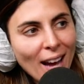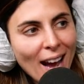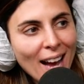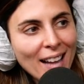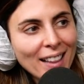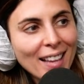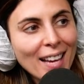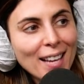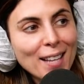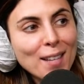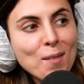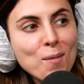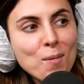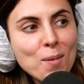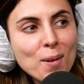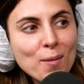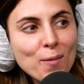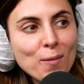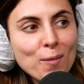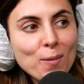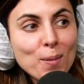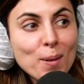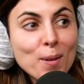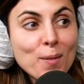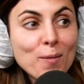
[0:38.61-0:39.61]
I like how
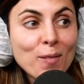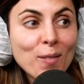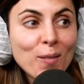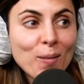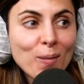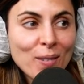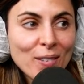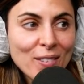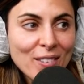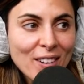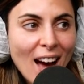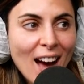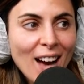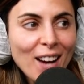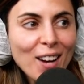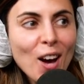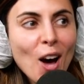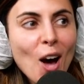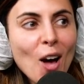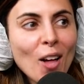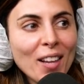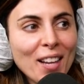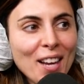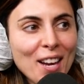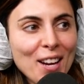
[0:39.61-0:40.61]
we're not
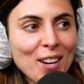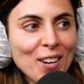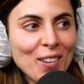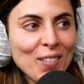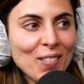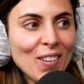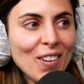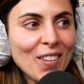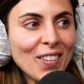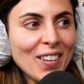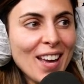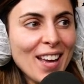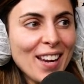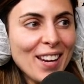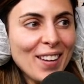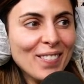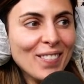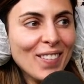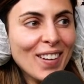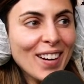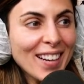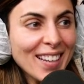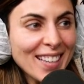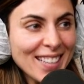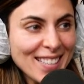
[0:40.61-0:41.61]
calling it Corona anymore.